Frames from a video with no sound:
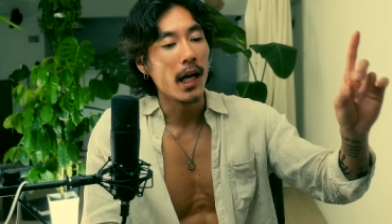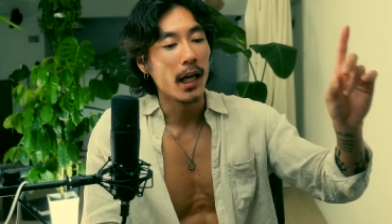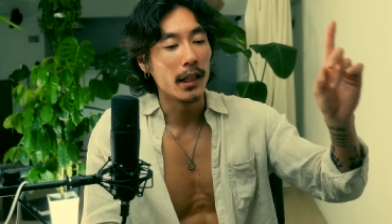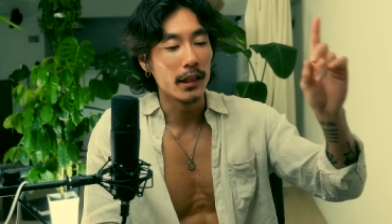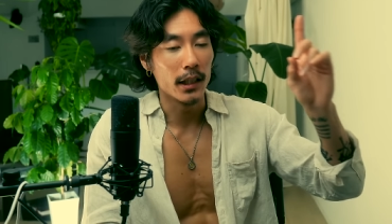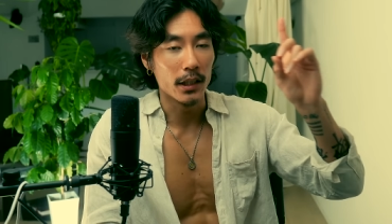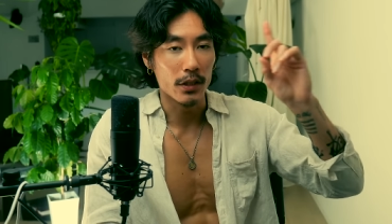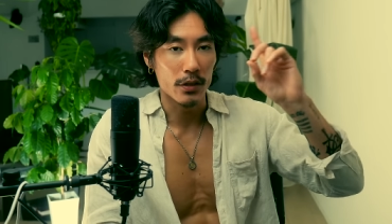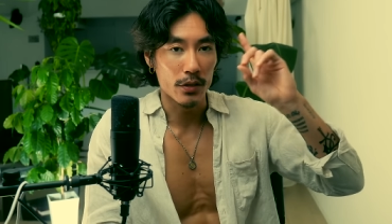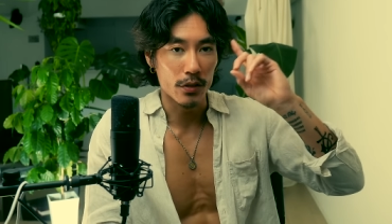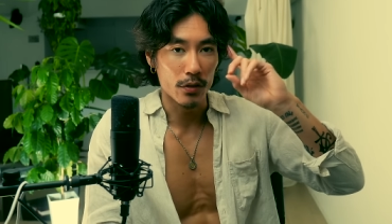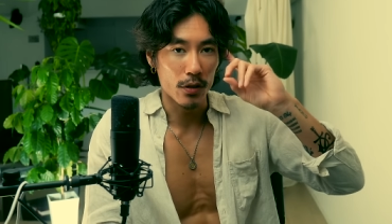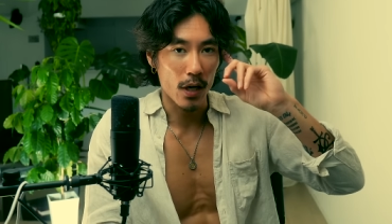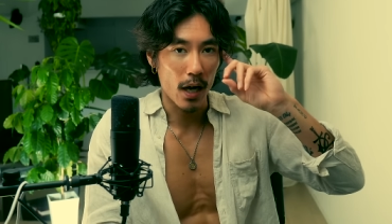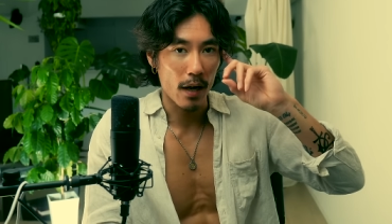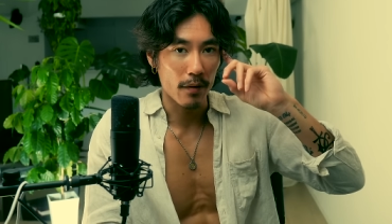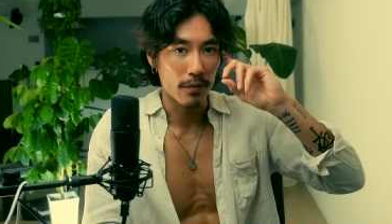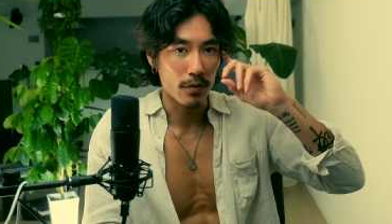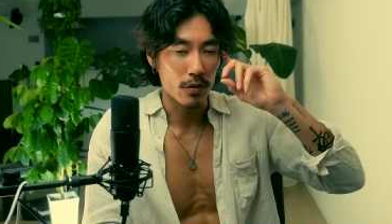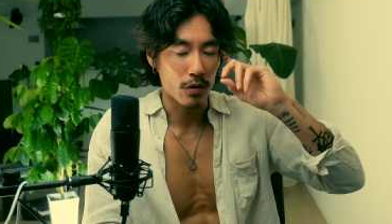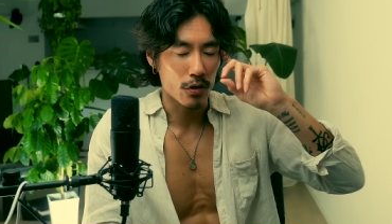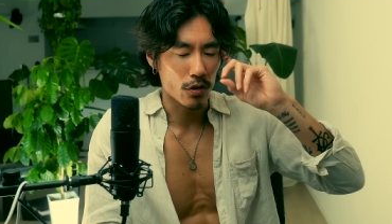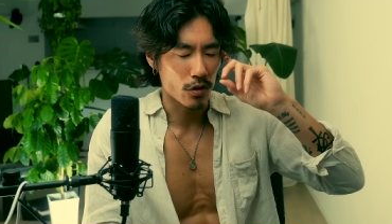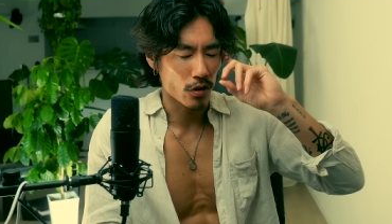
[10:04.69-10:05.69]
And then you
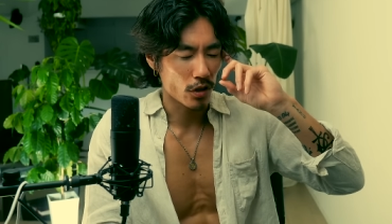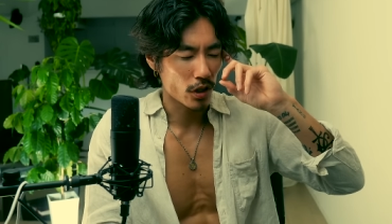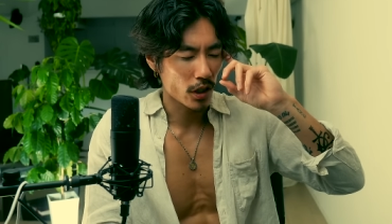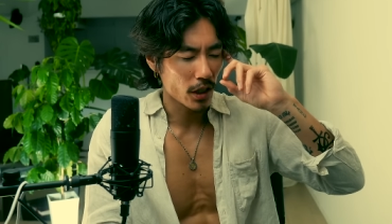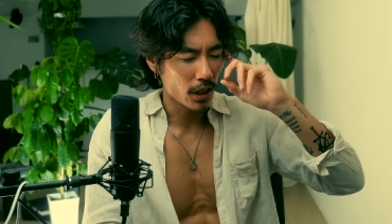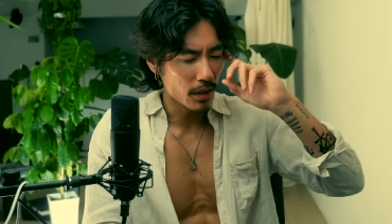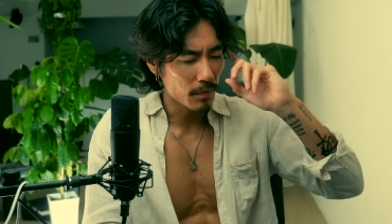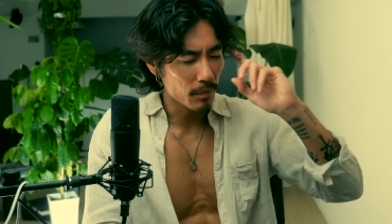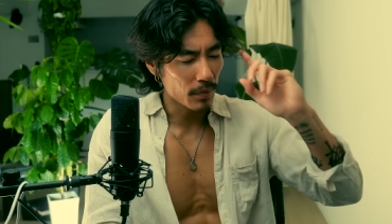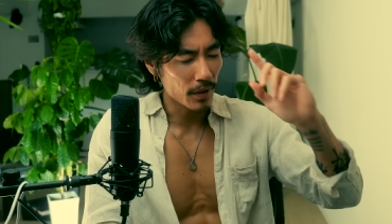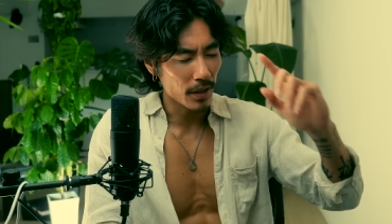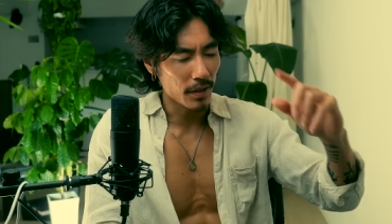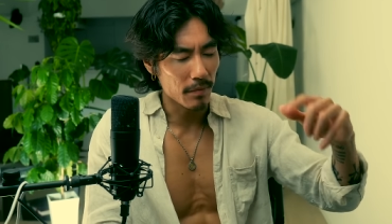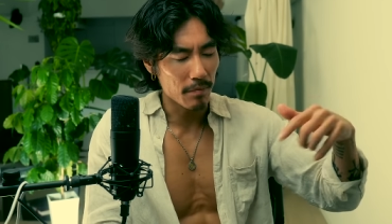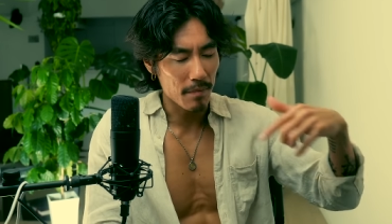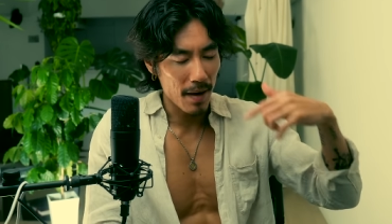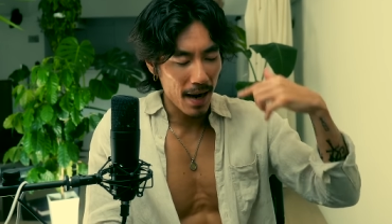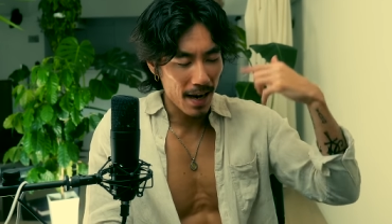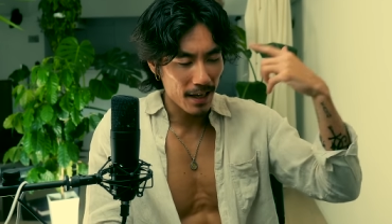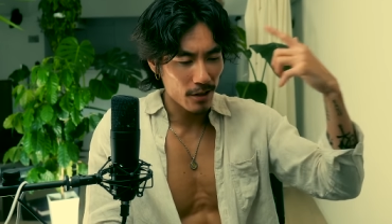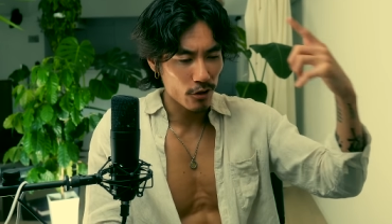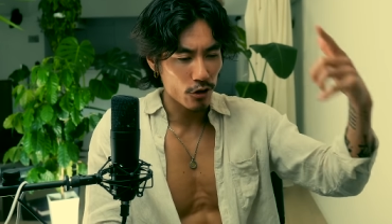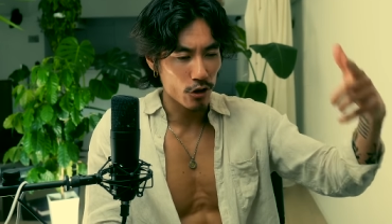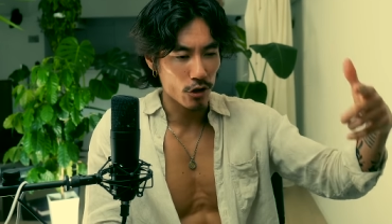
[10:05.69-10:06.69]
have to just keep
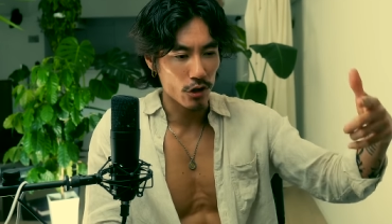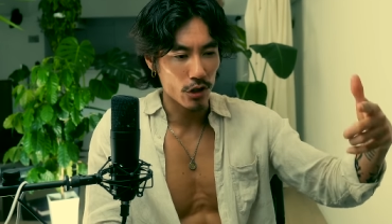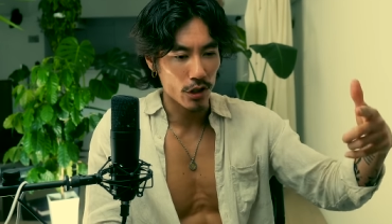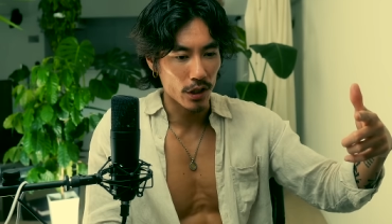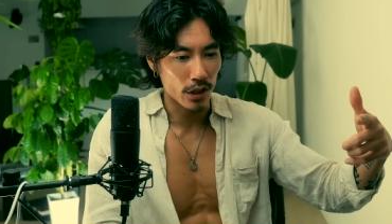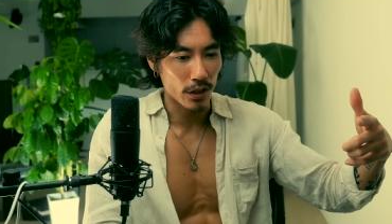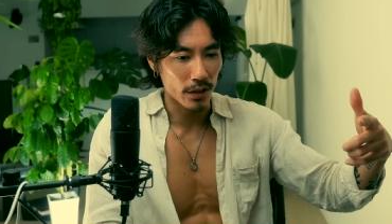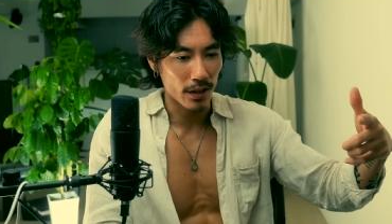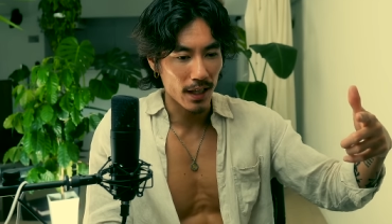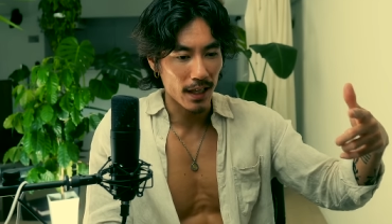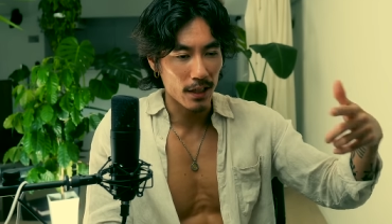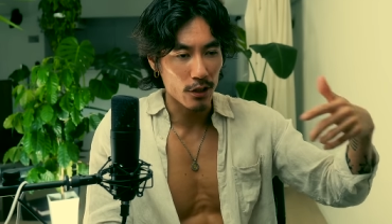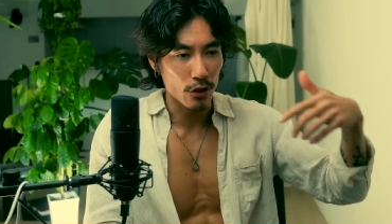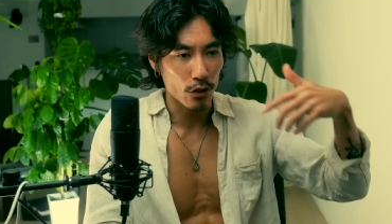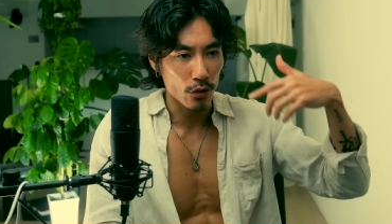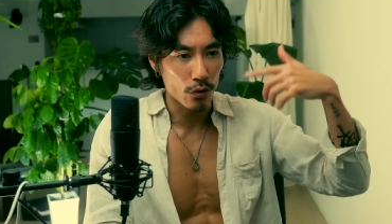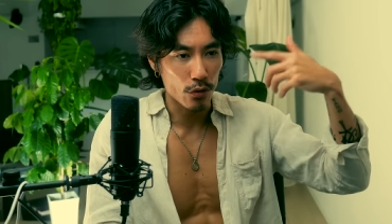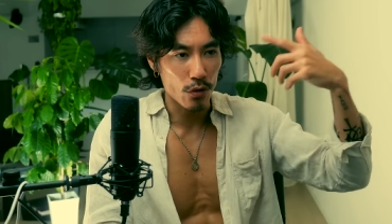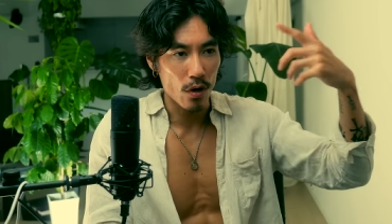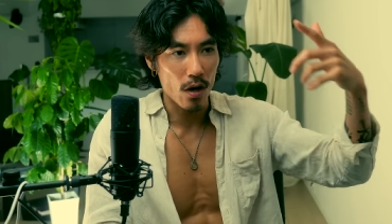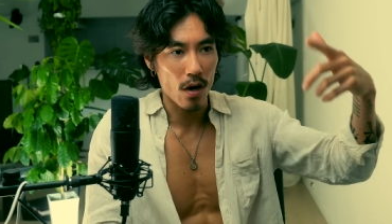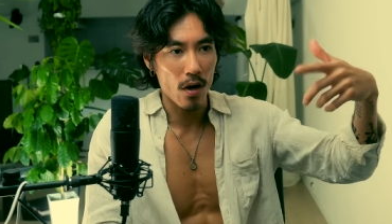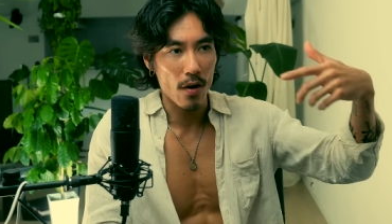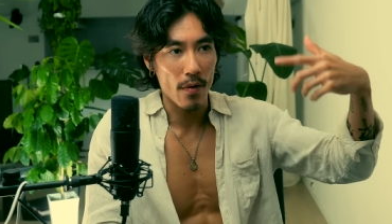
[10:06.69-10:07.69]
imagining that
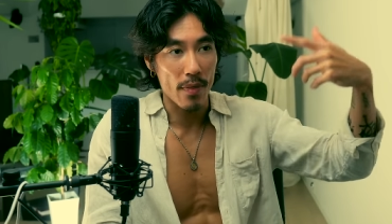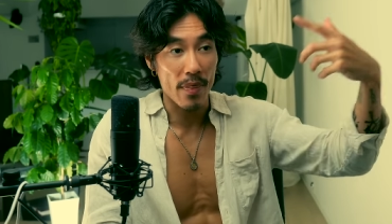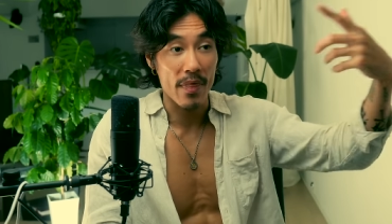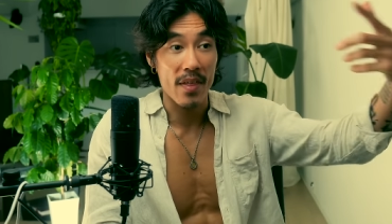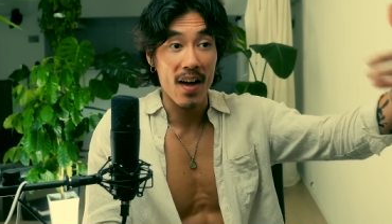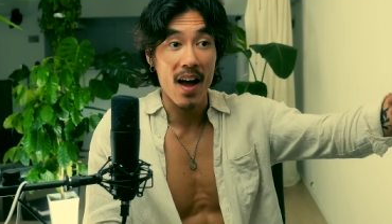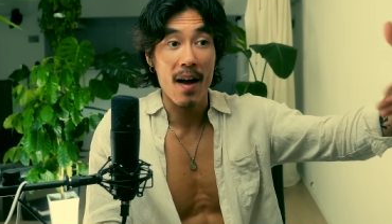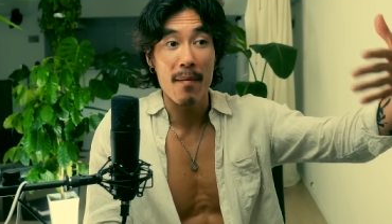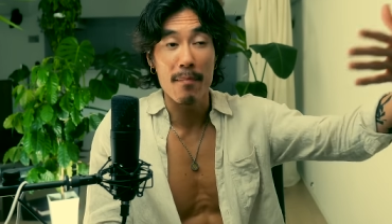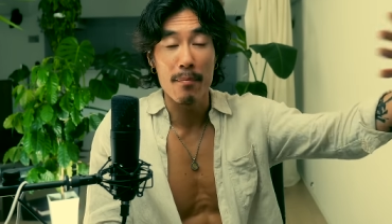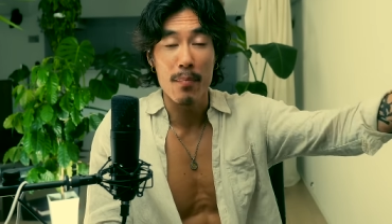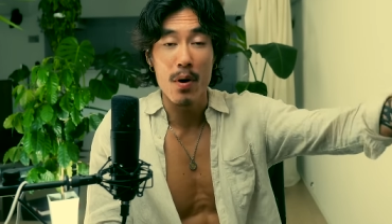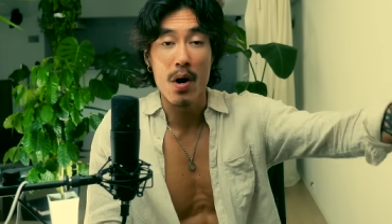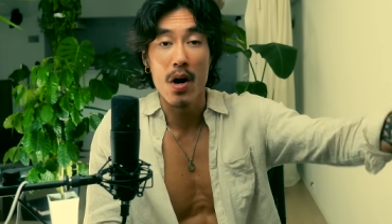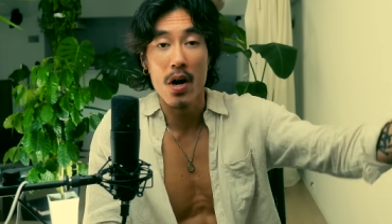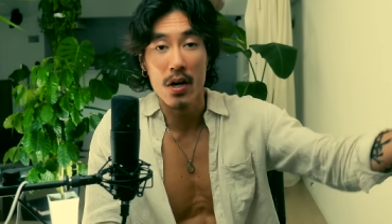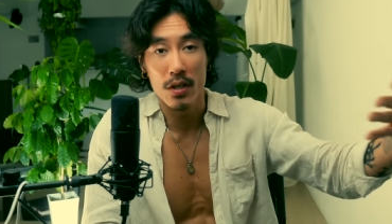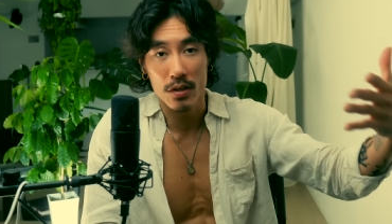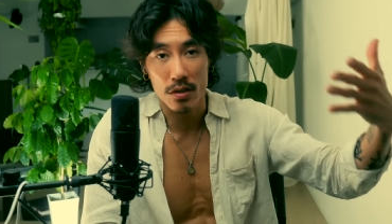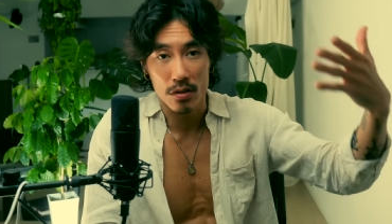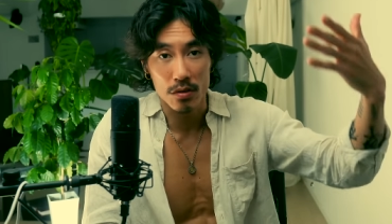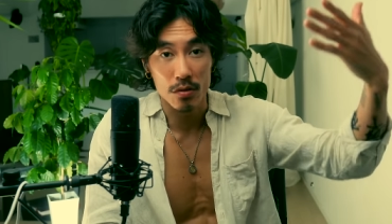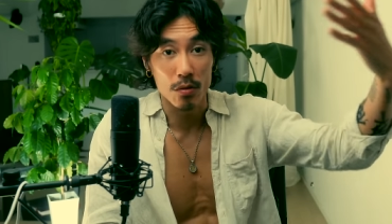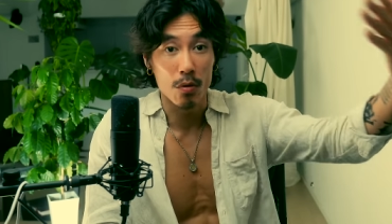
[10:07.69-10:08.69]
you are that
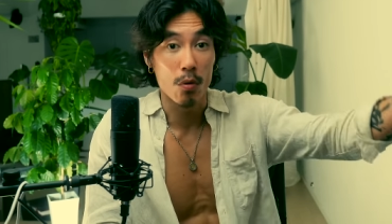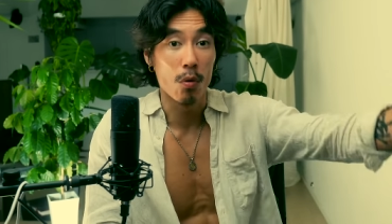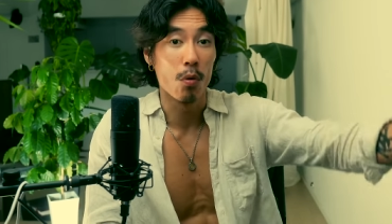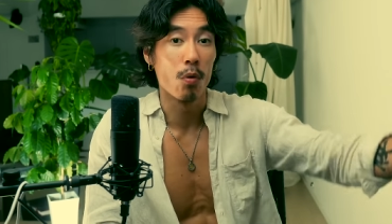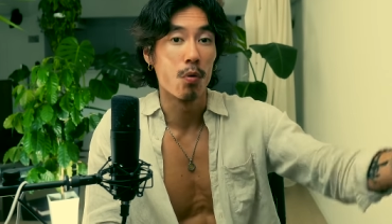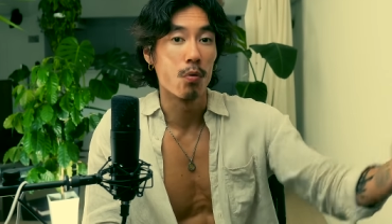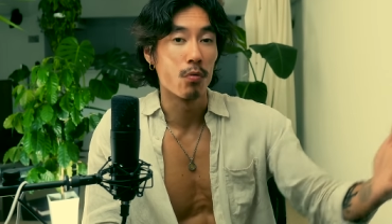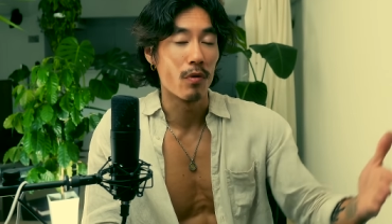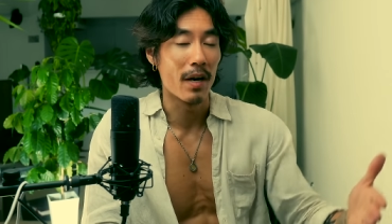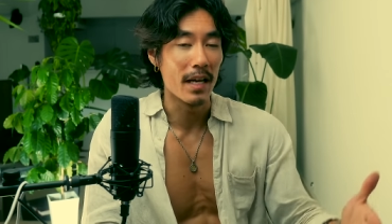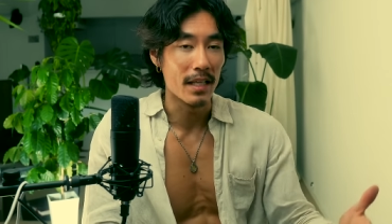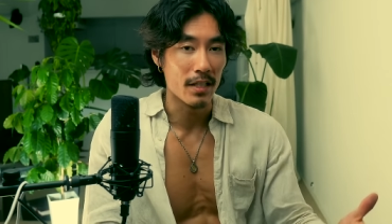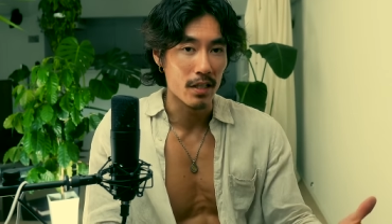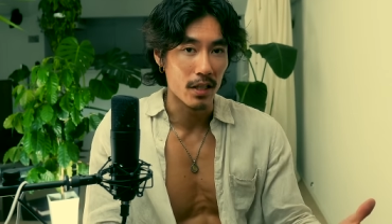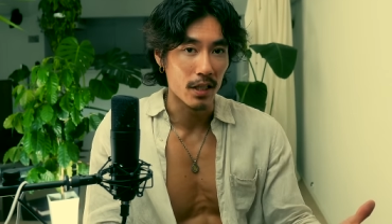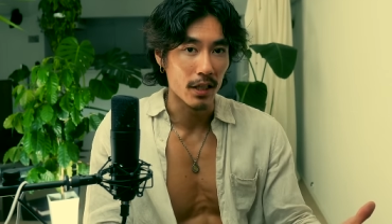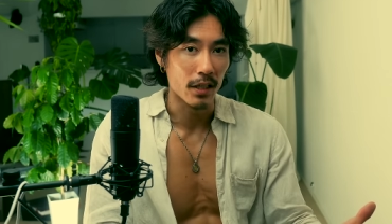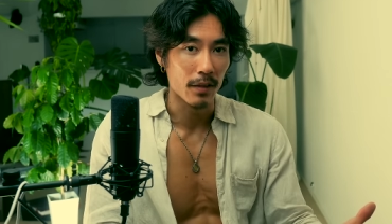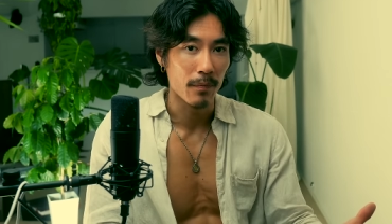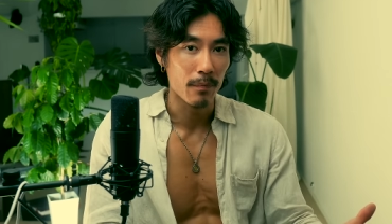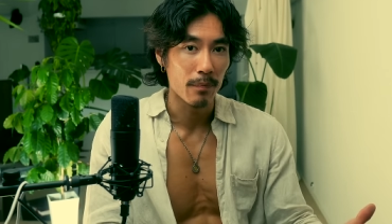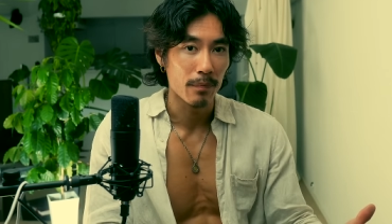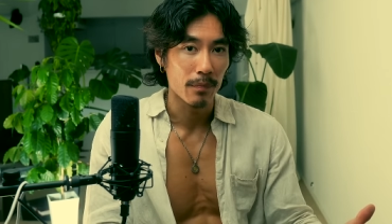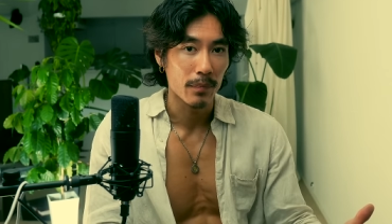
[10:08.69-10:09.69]
person
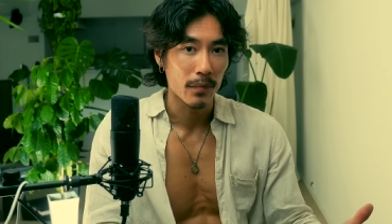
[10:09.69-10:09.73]
already